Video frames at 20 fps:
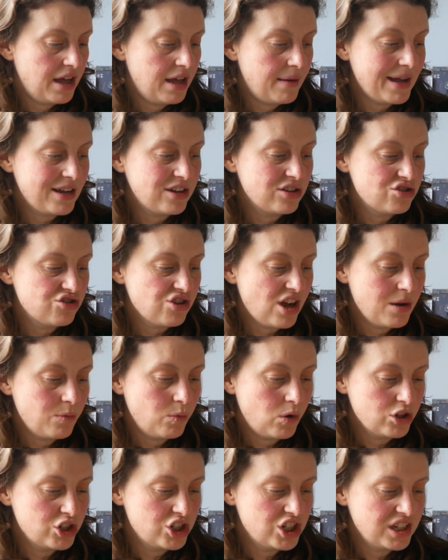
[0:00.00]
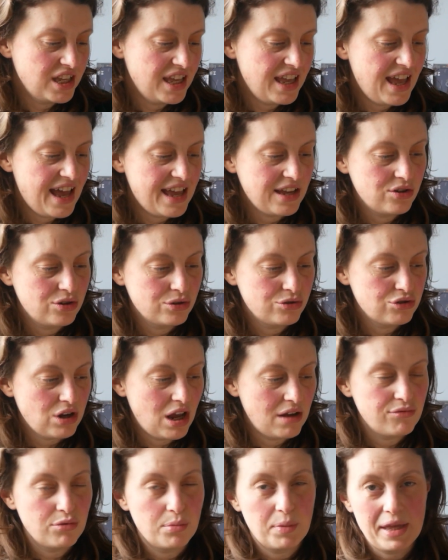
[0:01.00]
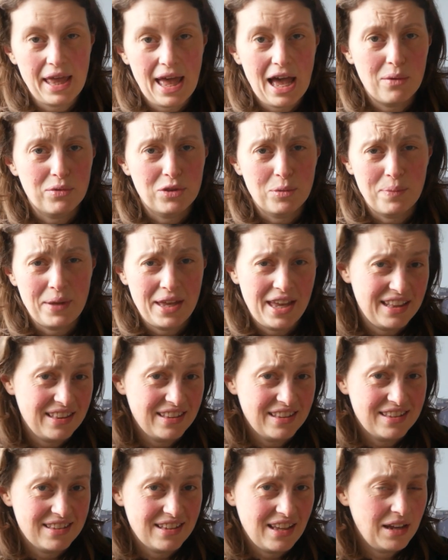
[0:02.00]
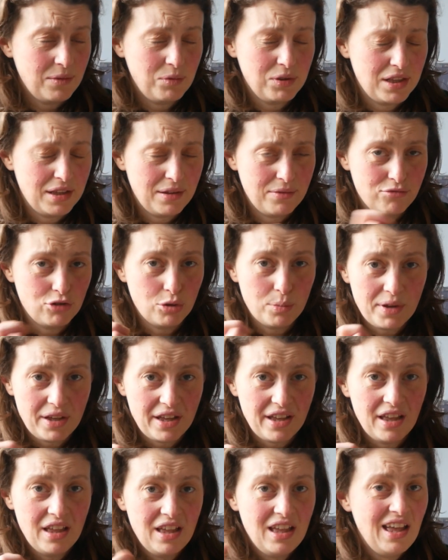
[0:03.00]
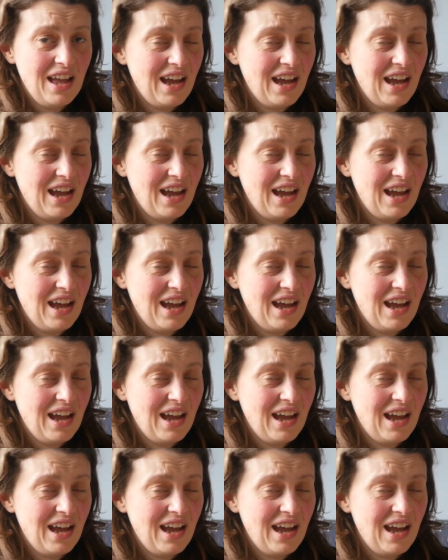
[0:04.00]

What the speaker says: I could try washing it, I could try rubbing it out with a rubber.